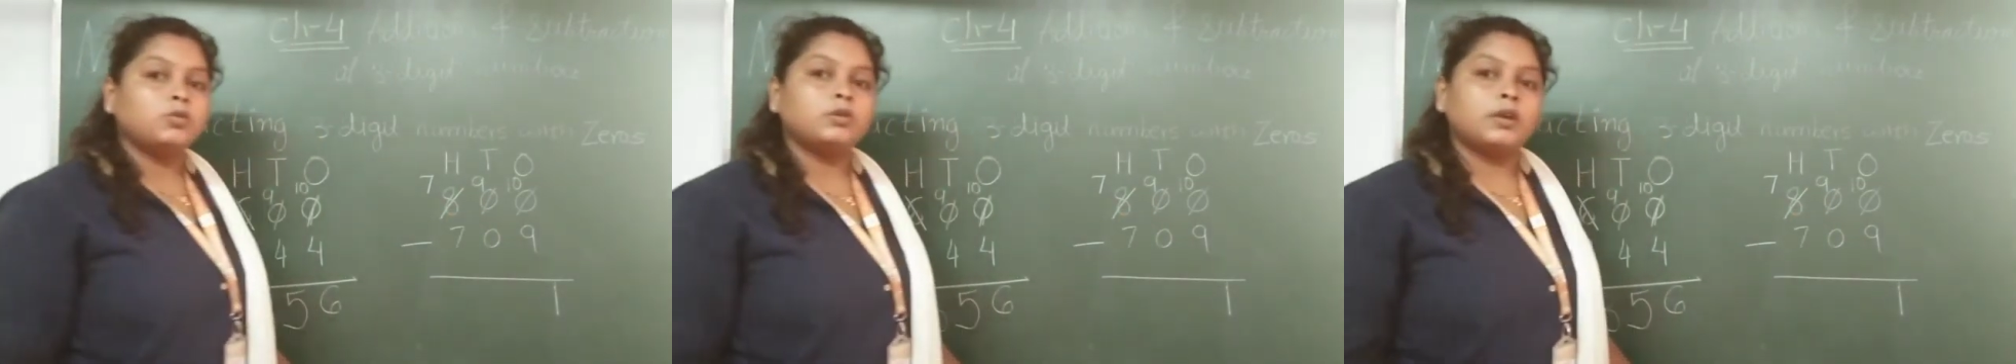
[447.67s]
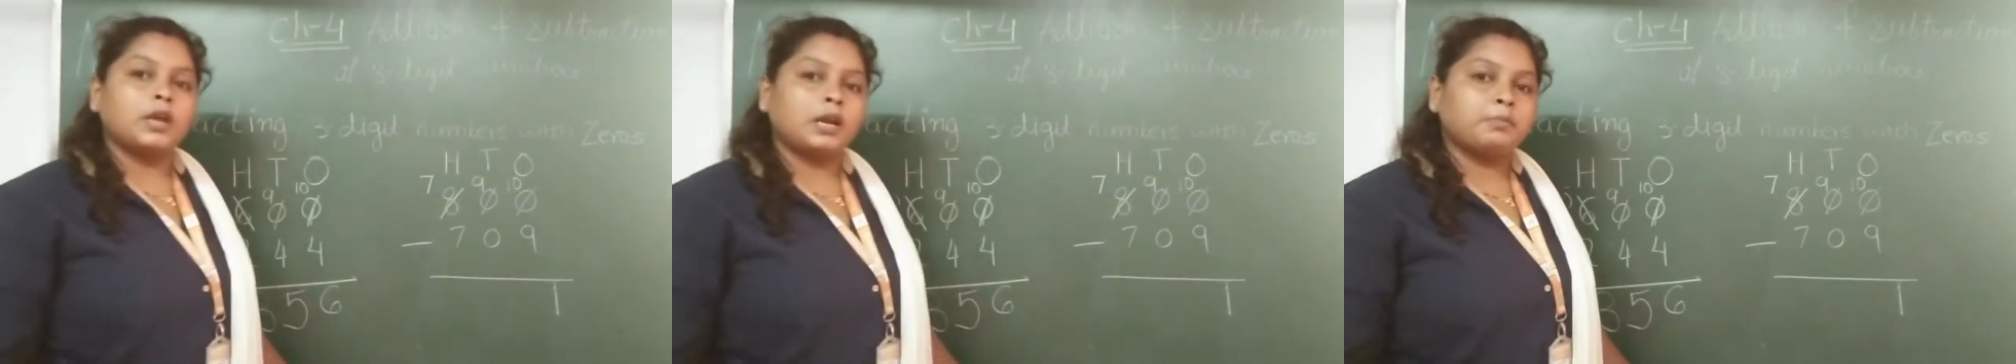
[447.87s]

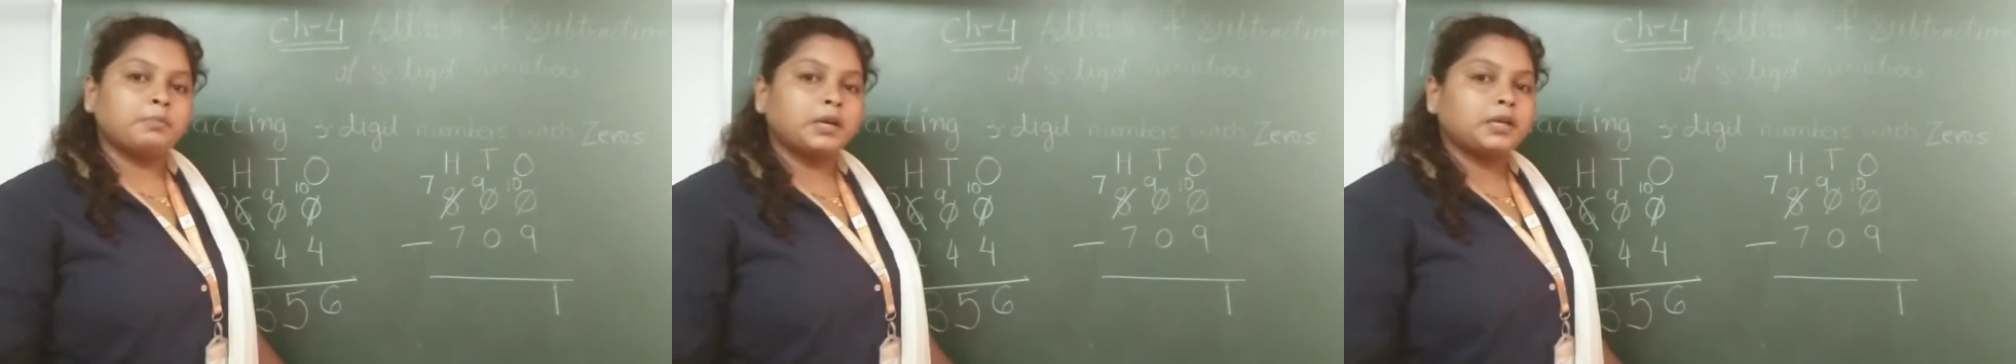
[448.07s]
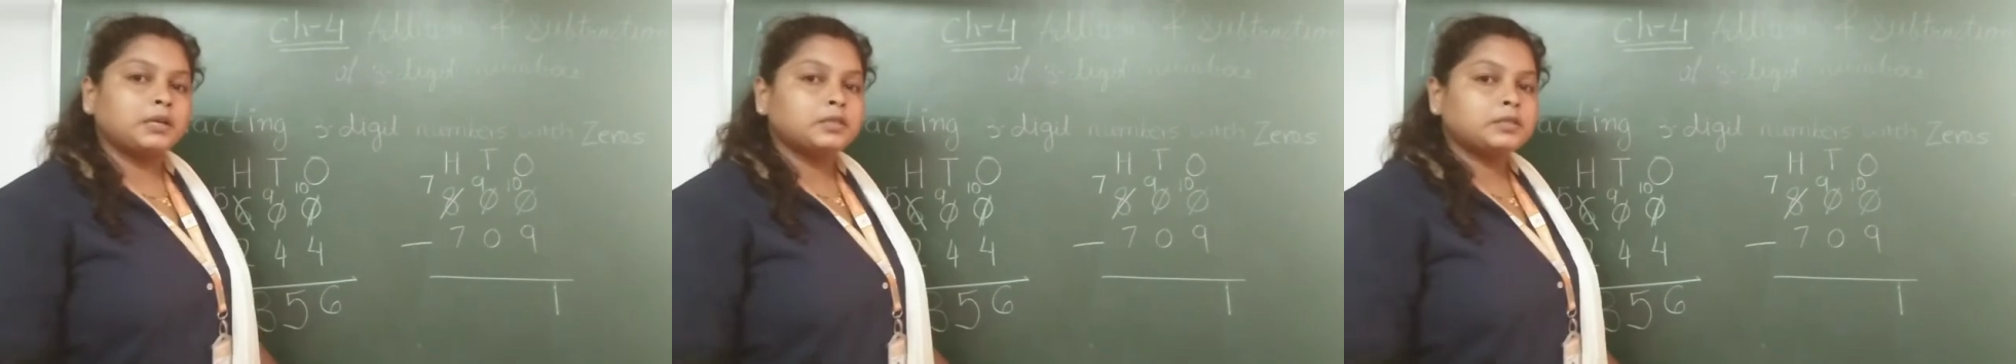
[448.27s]
9
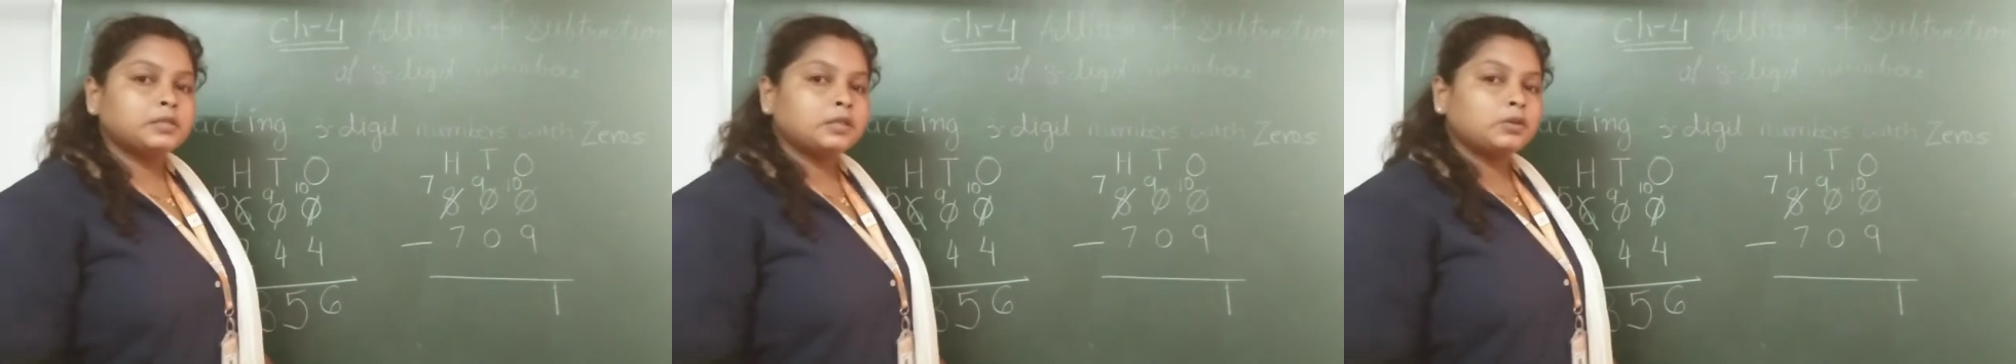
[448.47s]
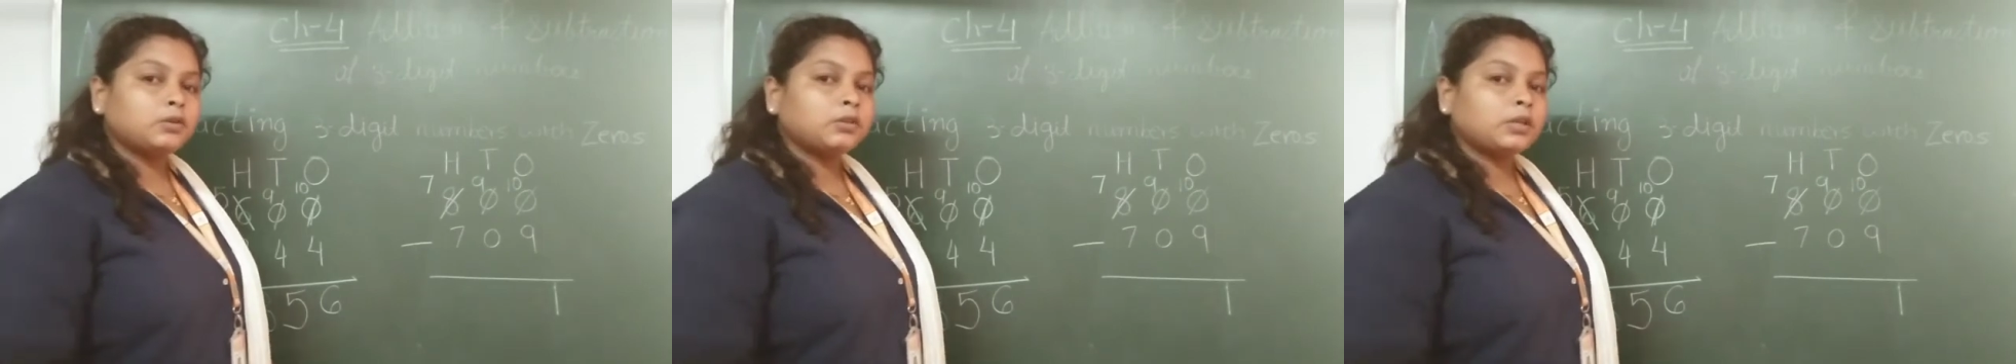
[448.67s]
minus
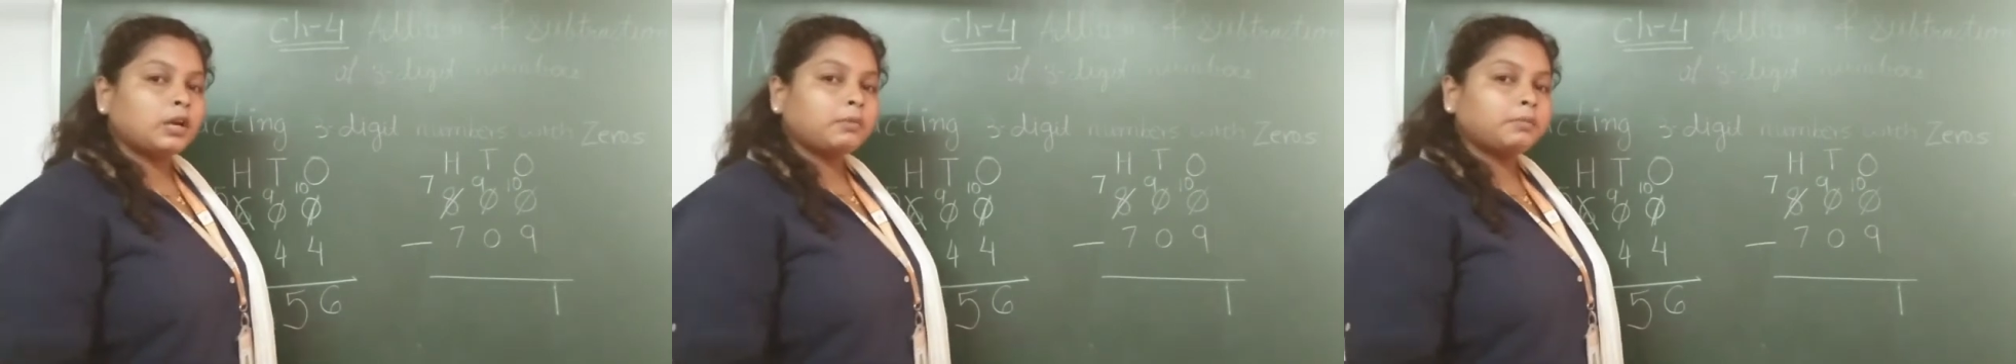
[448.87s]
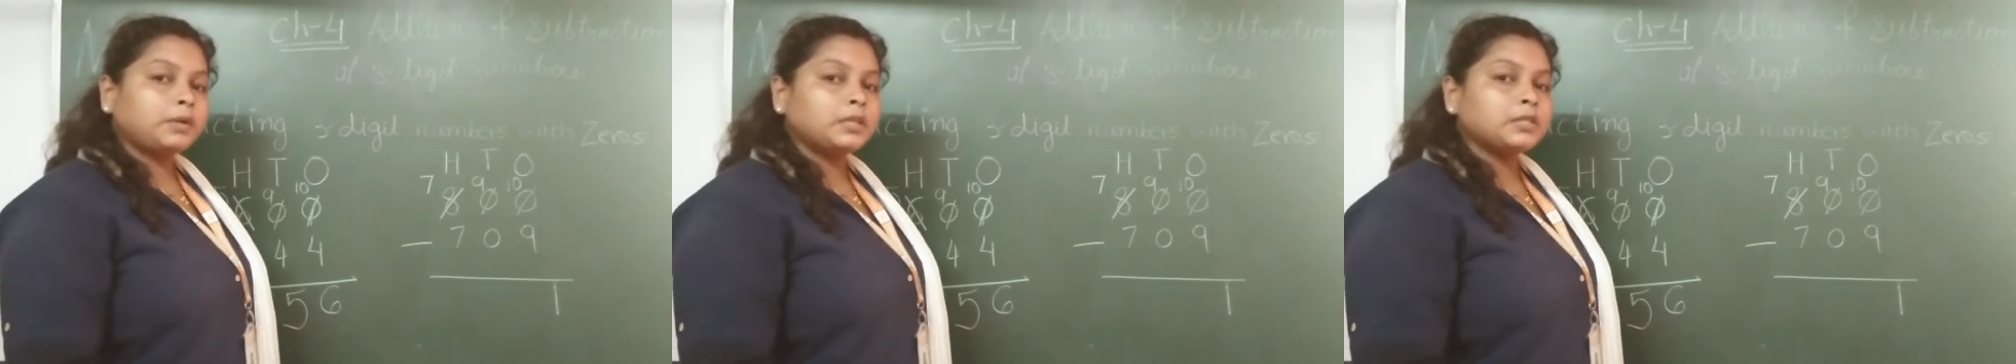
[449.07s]
0,
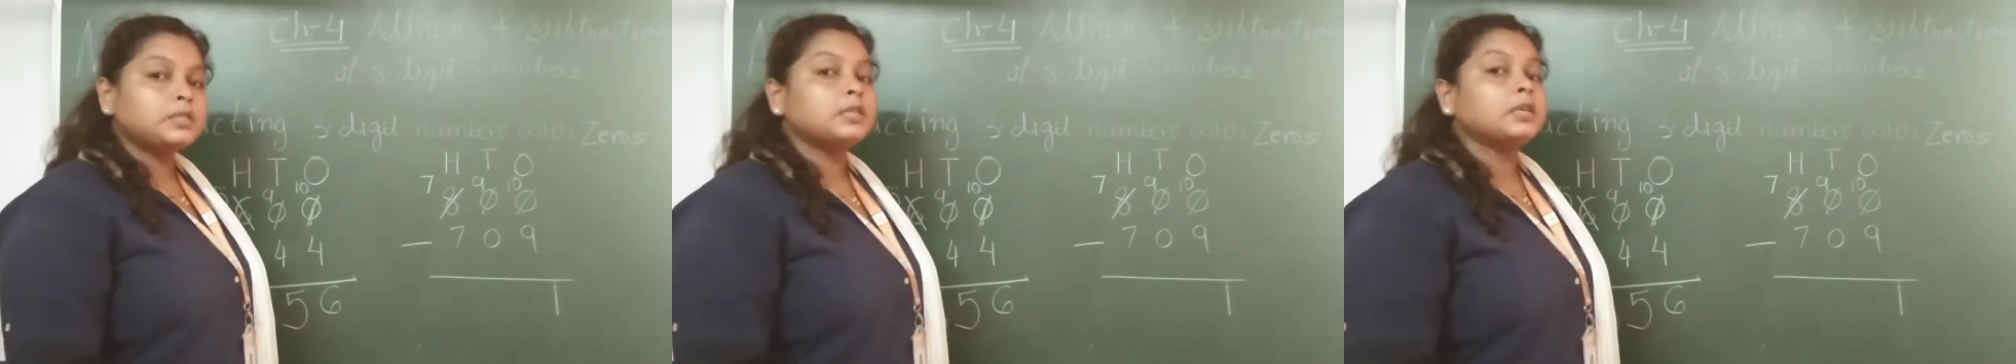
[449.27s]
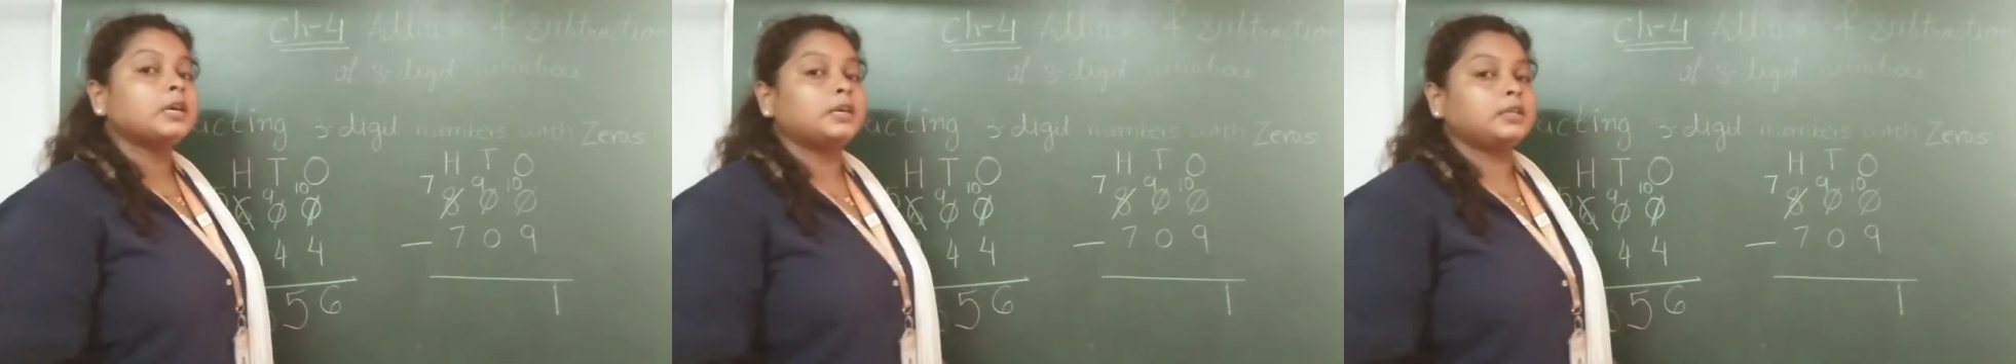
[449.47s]
that means,